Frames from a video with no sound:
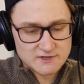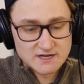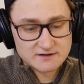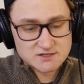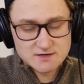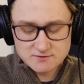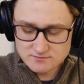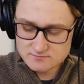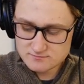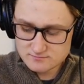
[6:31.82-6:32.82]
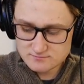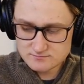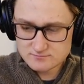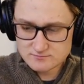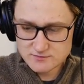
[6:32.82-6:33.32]
the end of the chapter,
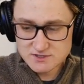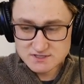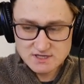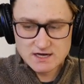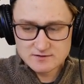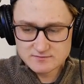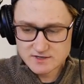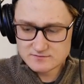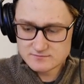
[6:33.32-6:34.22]
which is a lot. But